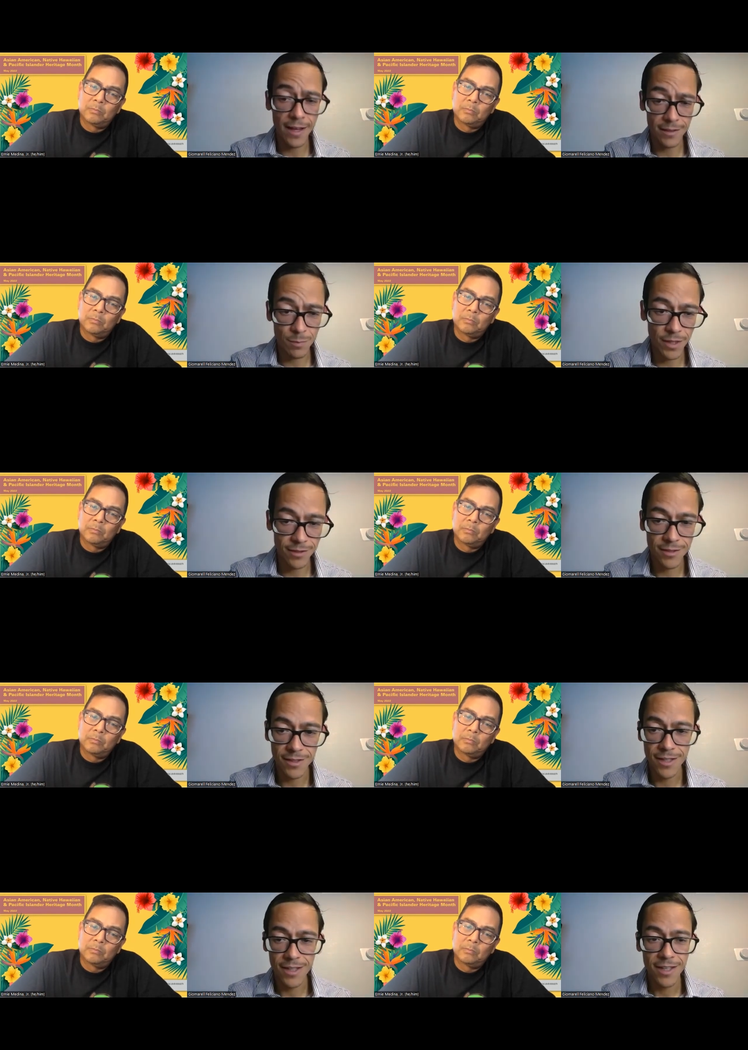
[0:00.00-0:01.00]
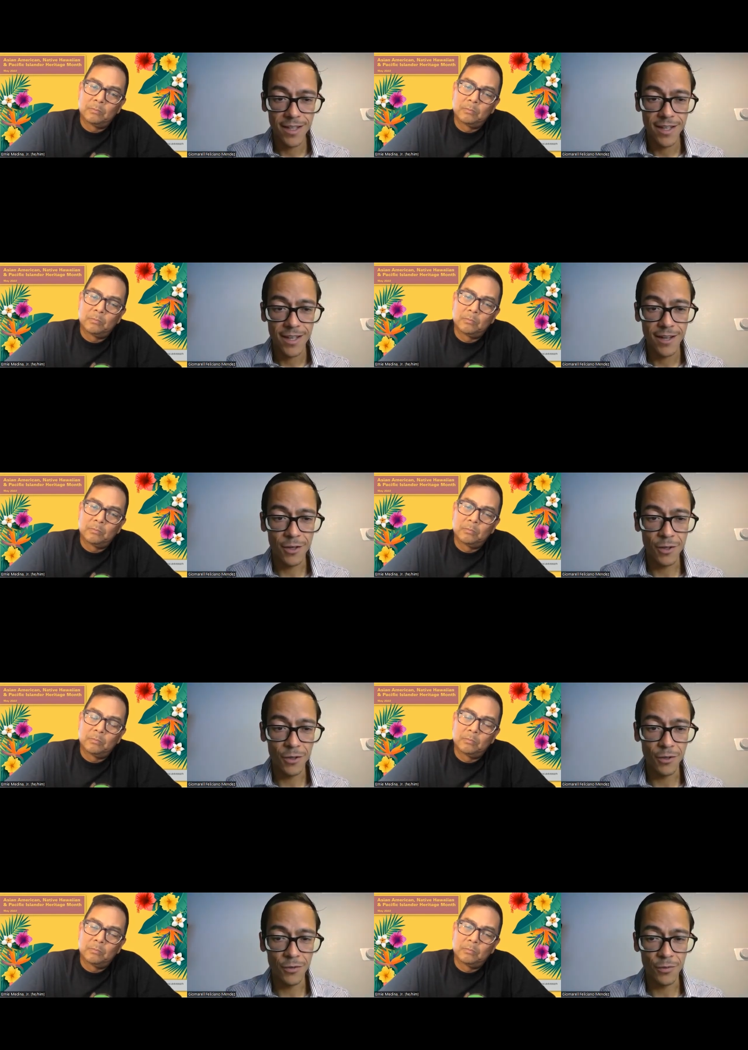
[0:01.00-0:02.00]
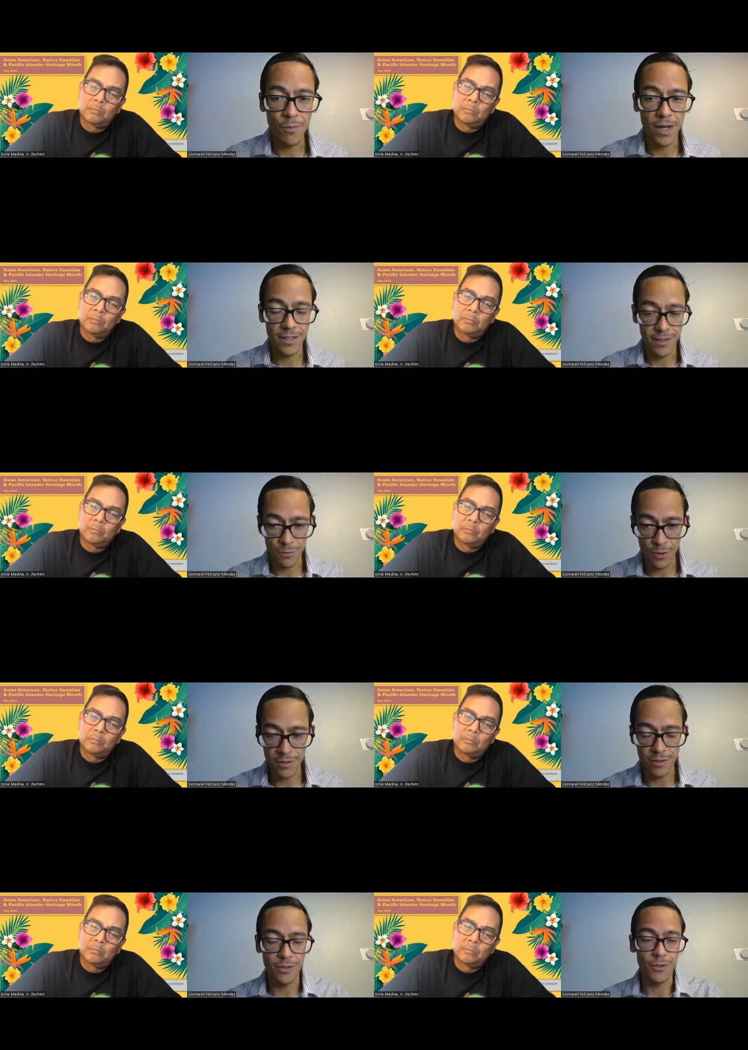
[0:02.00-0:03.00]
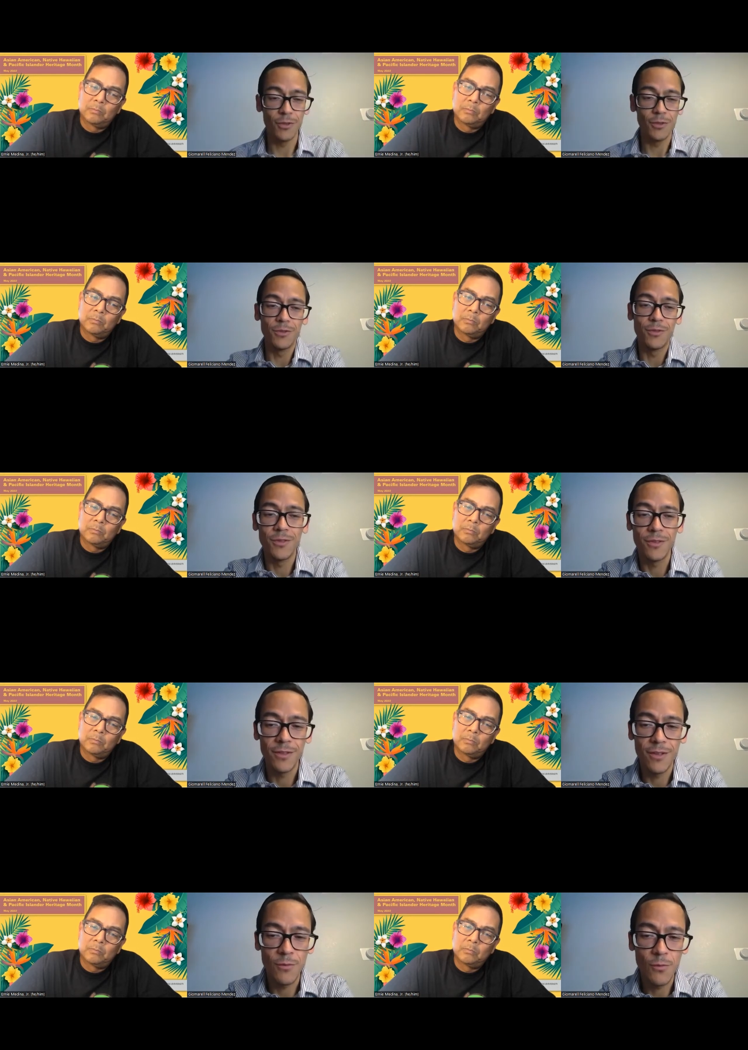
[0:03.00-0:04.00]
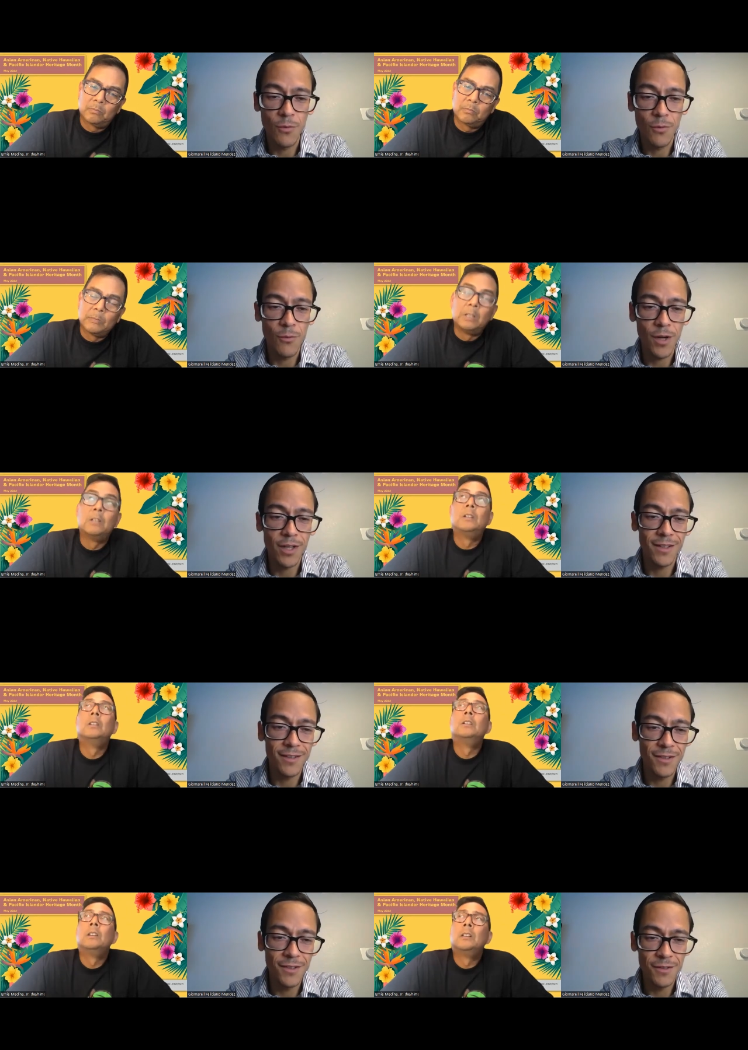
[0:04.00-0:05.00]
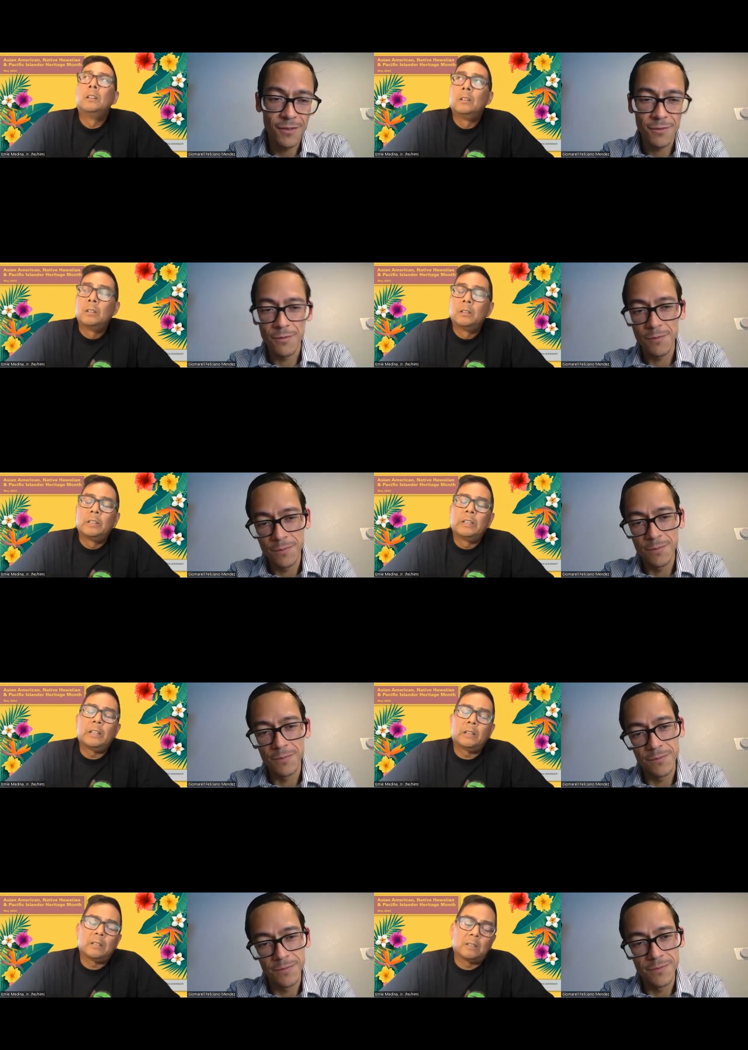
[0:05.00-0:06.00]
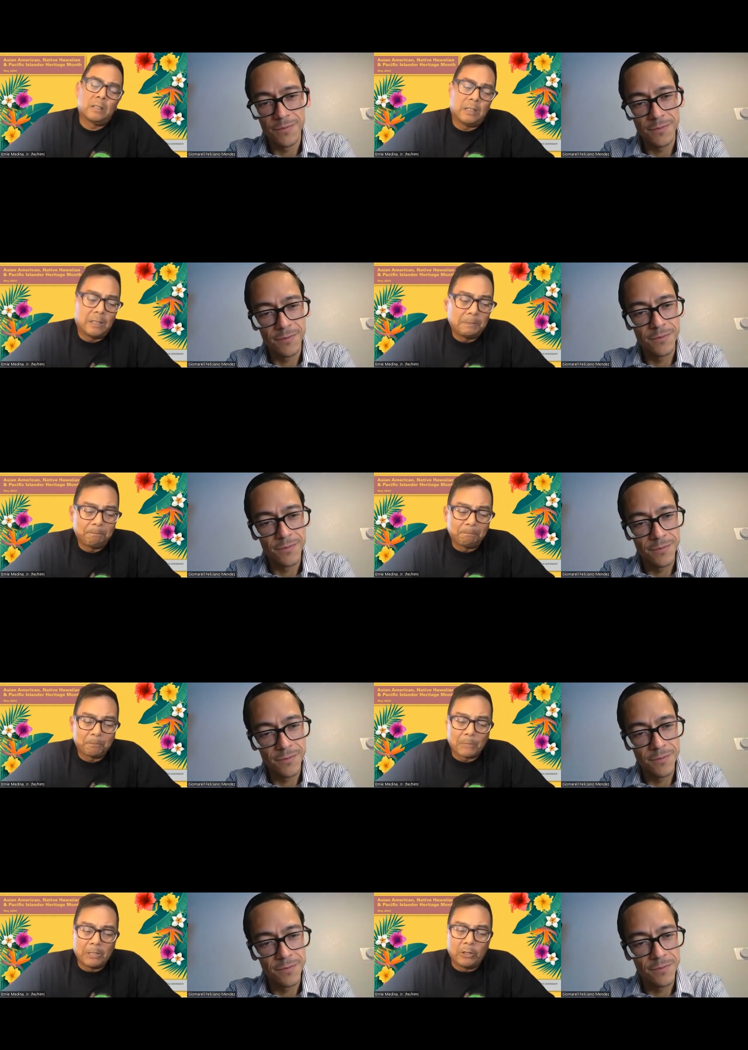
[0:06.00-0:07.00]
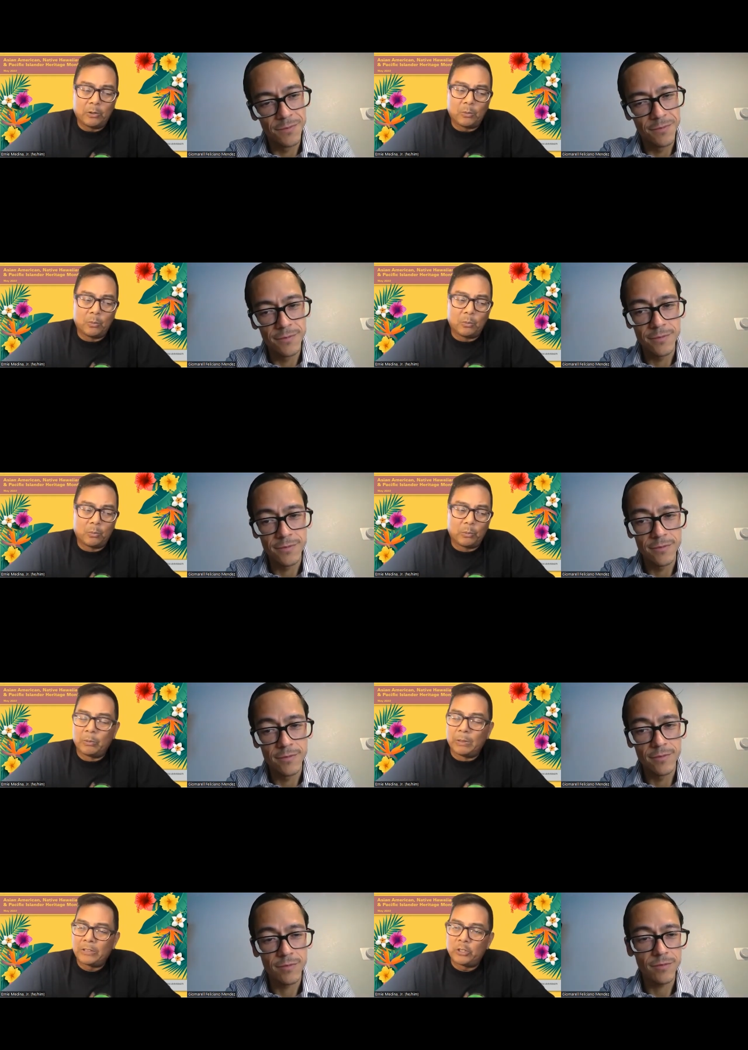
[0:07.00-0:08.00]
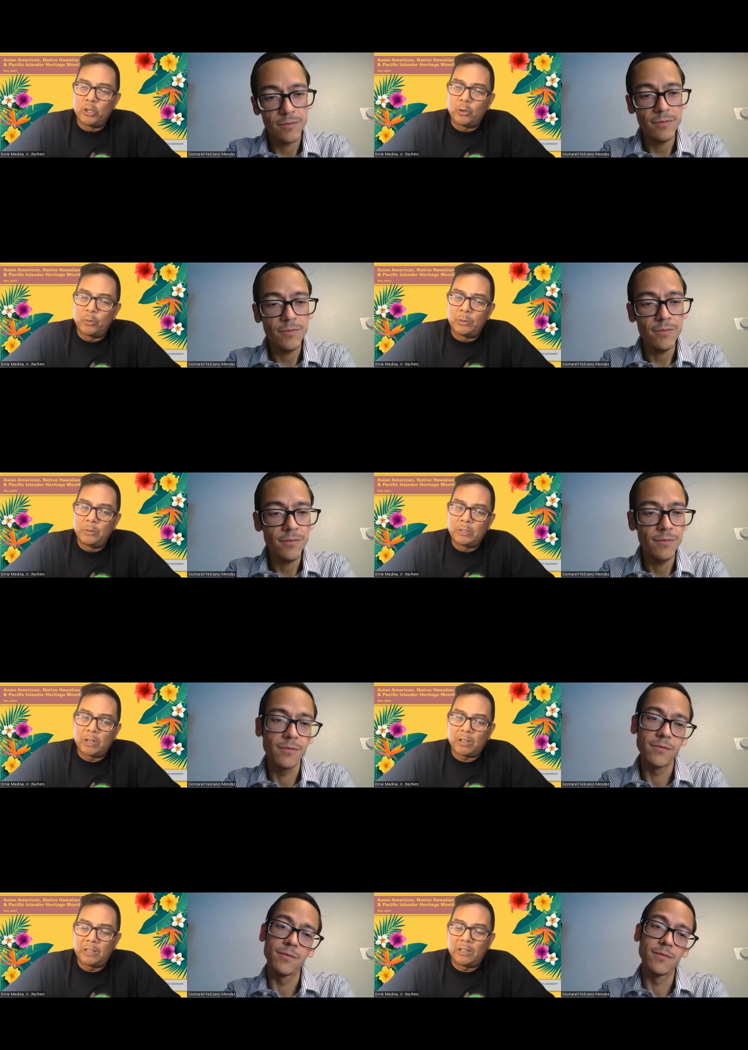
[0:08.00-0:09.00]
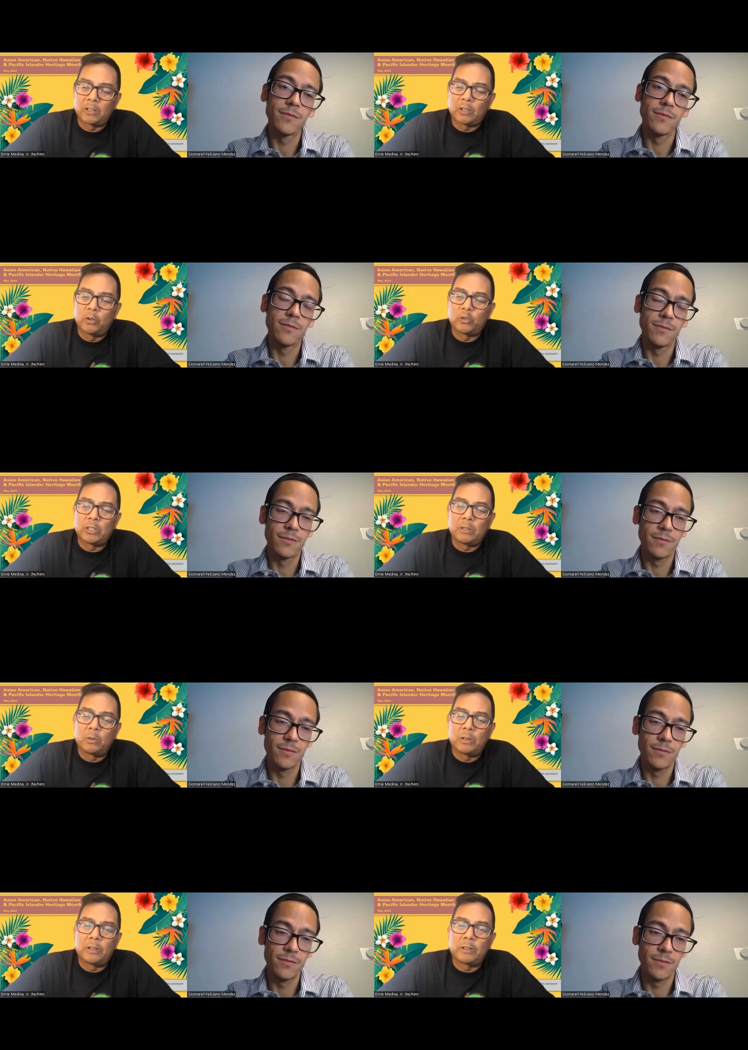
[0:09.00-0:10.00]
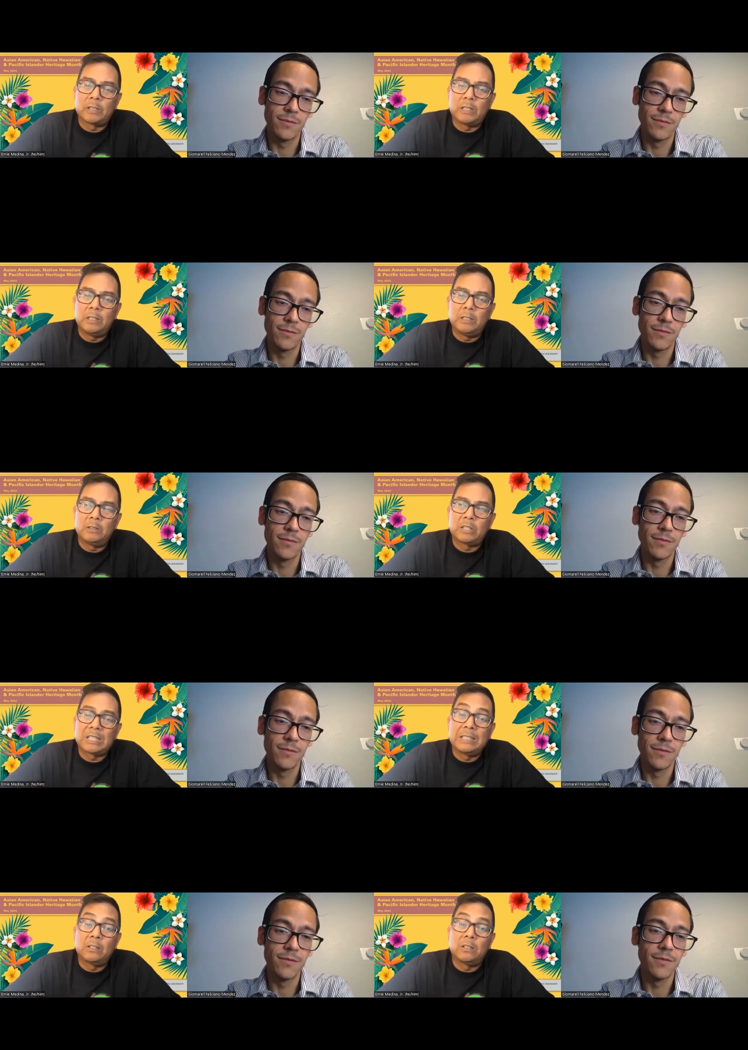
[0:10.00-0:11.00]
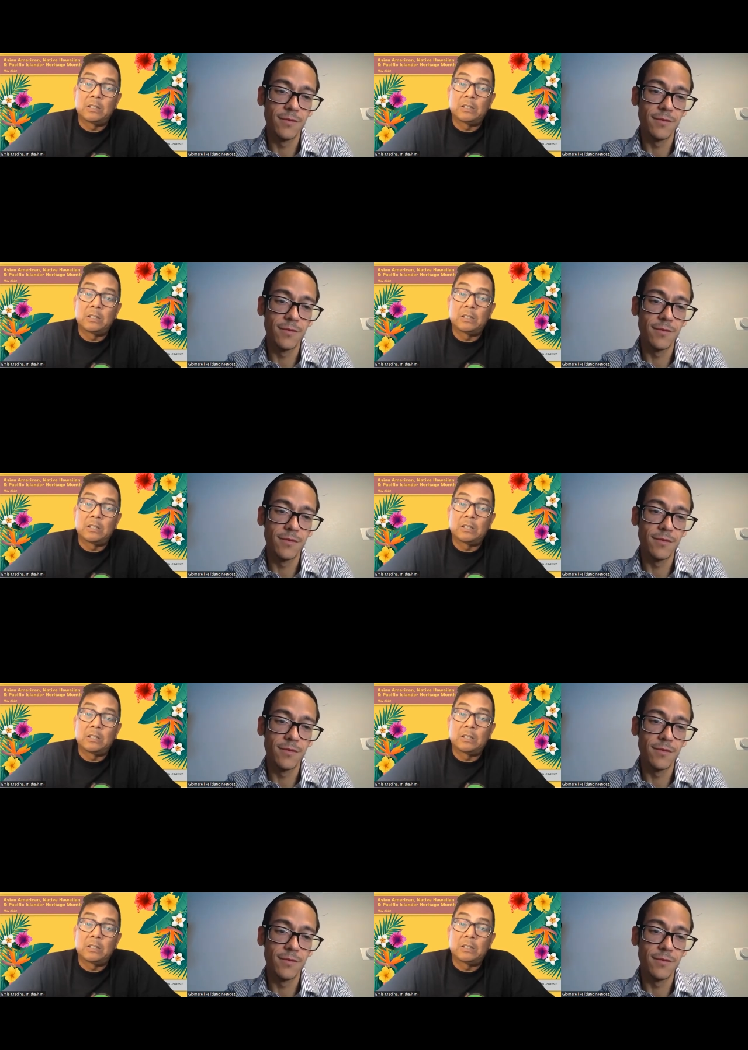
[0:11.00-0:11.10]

Speaker 1: aspects of my career. So, what?
Speaker 2: Yeah, um, you know, as you know, when we talk in health coaching, one of the key skill